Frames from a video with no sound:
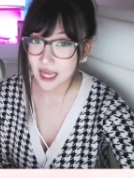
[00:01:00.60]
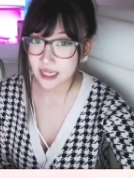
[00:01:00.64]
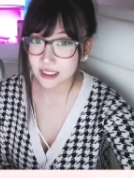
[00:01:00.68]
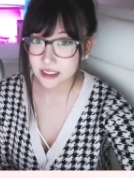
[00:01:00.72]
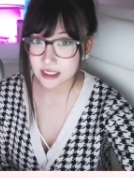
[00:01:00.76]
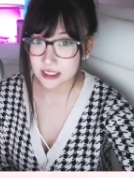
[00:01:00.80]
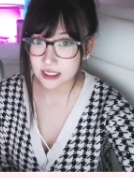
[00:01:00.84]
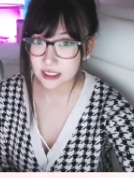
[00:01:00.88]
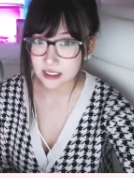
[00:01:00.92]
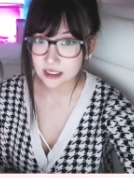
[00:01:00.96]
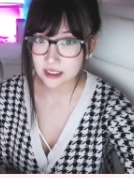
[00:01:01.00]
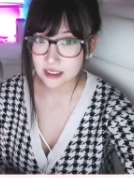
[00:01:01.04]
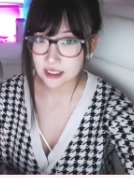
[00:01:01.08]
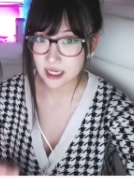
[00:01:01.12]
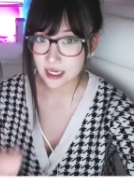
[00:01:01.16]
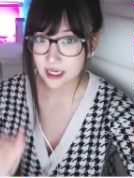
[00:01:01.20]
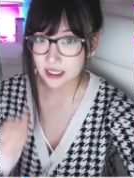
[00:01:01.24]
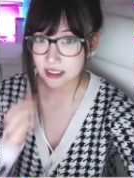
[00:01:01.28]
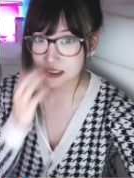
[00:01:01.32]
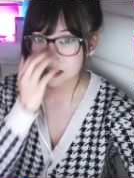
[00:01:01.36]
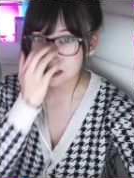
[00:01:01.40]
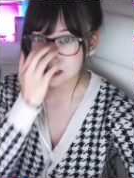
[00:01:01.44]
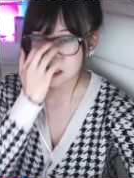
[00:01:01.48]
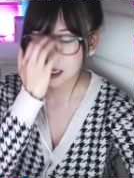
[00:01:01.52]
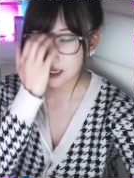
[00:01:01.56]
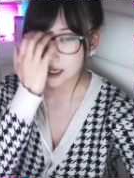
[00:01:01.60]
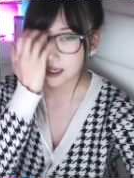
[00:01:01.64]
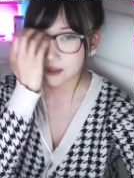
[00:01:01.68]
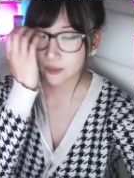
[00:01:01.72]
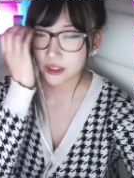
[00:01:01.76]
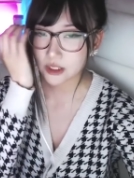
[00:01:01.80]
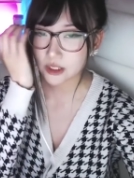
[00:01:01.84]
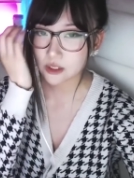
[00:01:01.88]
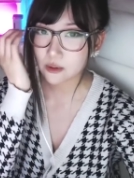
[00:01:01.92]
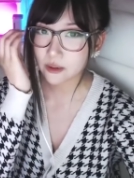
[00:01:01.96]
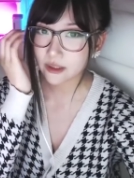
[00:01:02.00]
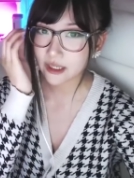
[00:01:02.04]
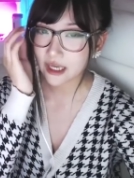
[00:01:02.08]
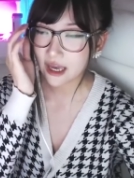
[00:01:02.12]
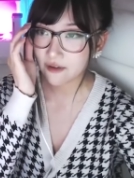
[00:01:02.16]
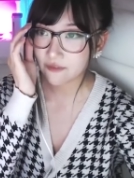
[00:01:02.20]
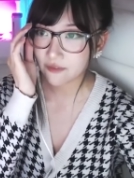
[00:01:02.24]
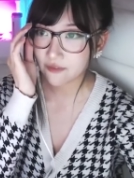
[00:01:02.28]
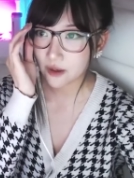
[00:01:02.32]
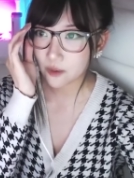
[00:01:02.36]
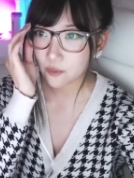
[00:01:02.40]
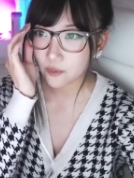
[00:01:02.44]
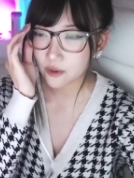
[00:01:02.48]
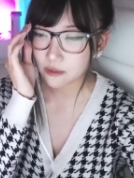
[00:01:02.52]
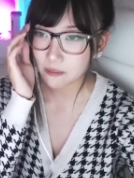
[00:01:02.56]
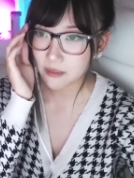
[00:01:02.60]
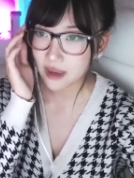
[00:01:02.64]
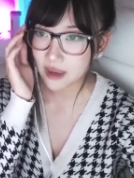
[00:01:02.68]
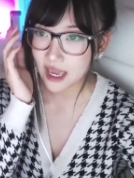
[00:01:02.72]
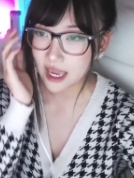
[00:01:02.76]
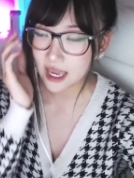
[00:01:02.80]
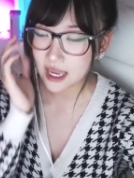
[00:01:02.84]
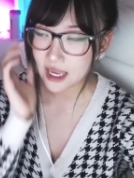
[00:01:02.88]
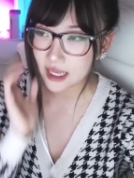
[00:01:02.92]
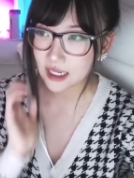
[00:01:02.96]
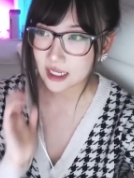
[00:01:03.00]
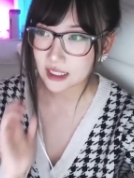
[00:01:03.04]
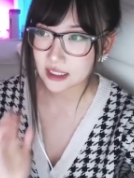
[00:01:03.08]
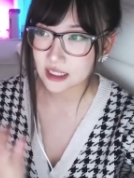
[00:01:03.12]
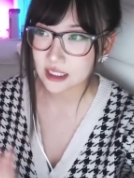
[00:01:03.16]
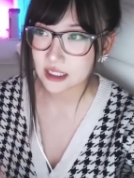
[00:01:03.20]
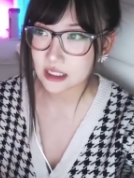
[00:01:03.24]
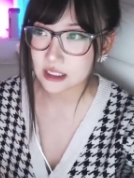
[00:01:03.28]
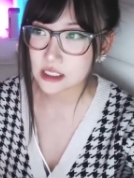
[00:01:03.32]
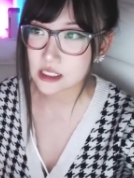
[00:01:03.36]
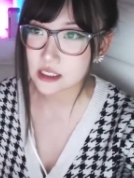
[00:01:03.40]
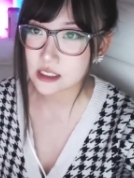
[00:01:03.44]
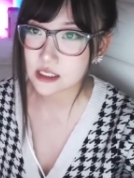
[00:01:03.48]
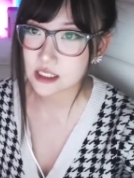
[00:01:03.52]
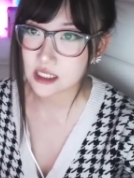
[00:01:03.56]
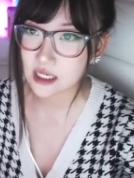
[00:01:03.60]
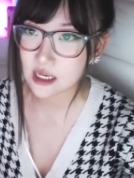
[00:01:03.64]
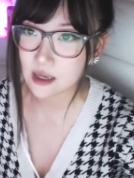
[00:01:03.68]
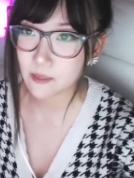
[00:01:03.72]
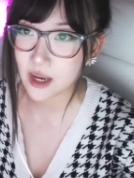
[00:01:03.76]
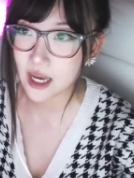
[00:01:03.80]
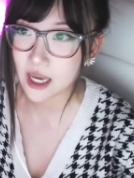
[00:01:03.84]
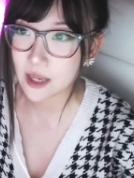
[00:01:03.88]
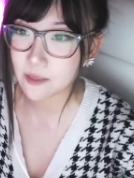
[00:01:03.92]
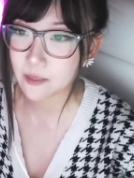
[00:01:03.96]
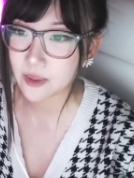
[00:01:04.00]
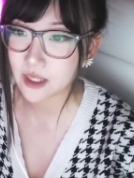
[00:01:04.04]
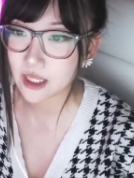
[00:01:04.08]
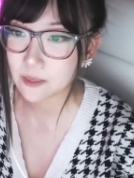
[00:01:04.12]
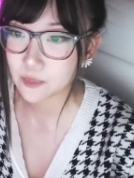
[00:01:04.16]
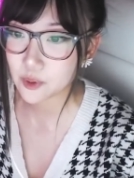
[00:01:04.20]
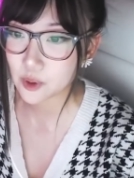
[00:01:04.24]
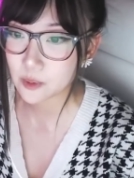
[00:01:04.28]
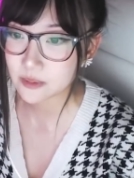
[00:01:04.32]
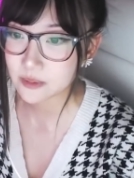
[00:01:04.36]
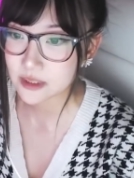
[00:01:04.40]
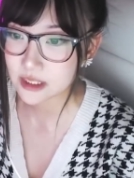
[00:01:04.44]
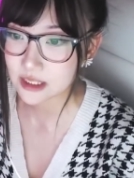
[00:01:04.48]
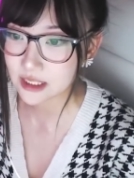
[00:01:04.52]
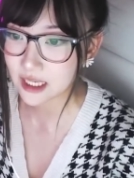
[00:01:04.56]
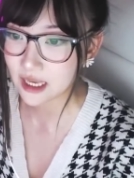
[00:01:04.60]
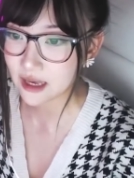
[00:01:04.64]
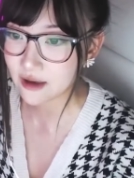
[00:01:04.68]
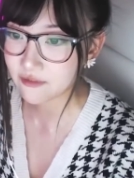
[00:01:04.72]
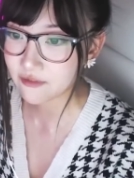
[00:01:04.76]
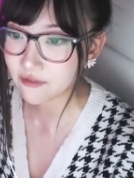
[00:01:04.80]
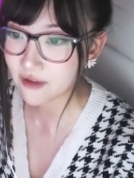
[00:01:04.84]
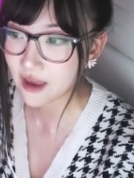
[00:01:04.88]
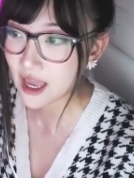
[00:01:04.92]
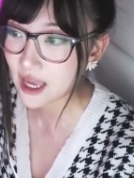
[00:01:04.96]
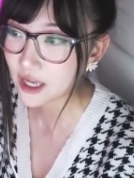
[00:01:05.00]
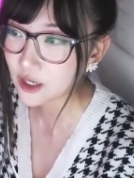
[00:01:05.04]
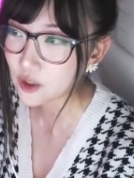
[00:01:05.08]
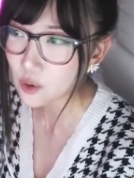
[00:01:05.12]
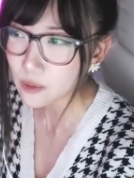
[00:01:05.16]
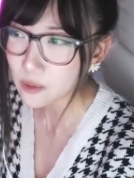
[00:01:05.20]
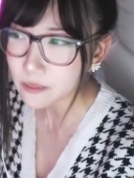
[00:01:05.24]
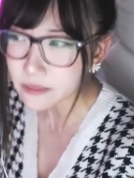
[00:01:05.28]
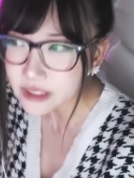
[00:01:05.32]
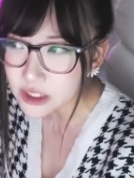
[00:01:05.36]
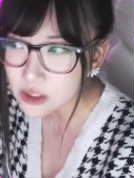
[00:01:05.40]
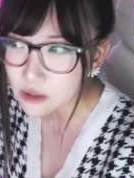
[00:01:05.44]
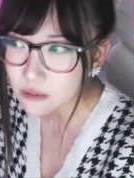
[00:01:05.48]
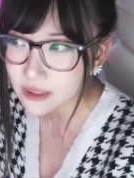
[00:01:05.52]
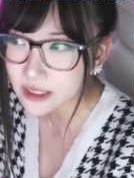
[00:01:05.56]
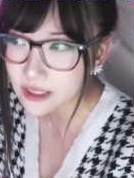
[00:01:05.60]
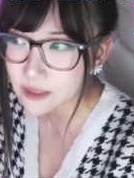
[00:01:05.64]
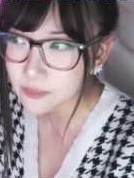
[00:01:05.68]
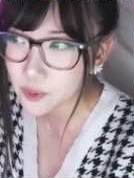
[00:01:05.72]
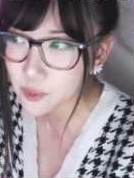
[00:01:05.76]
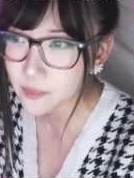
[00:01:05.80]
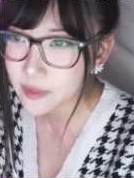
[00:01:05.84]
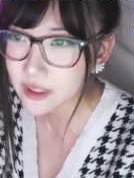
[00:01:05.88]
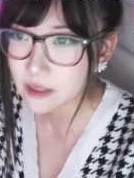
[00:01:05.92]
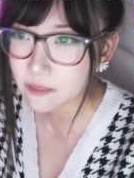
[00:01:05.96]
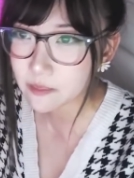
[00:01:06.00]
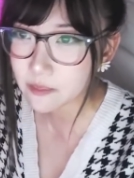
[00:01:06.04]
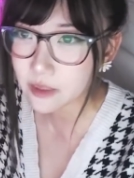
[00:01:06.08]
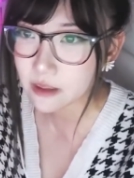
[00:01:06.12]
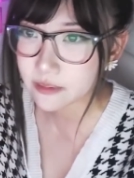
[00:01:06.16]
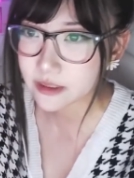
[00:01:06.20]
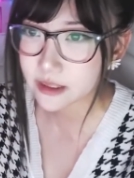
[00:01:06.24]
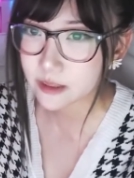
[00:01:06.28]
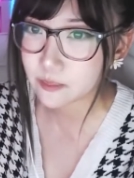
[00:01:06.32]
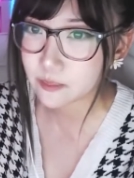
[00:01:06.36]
did, yes. I went to a cafe with May, and I think this is TMI, but I pooped in the cafe. I normally don't like pooping in public,